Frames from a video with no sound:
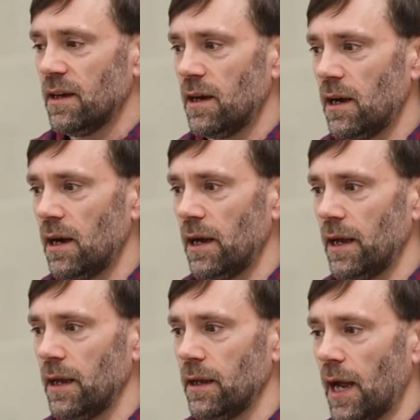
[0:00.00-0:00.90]

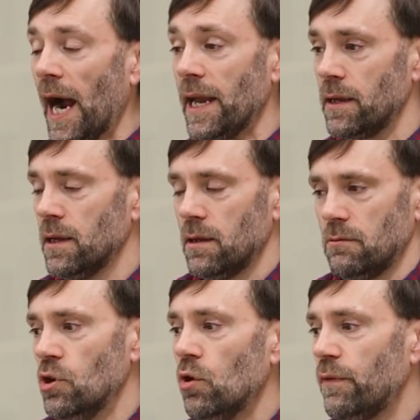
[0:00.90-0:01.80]
I
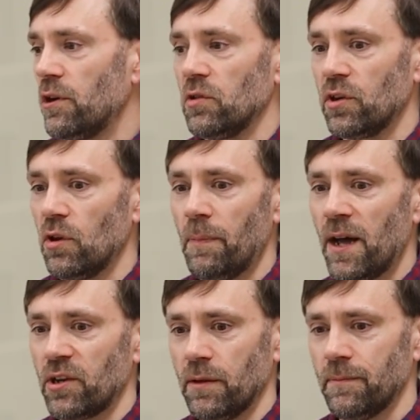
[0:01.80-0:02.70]
know very little
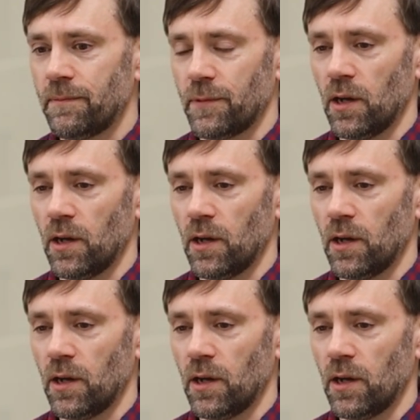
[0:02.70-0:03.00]
about him,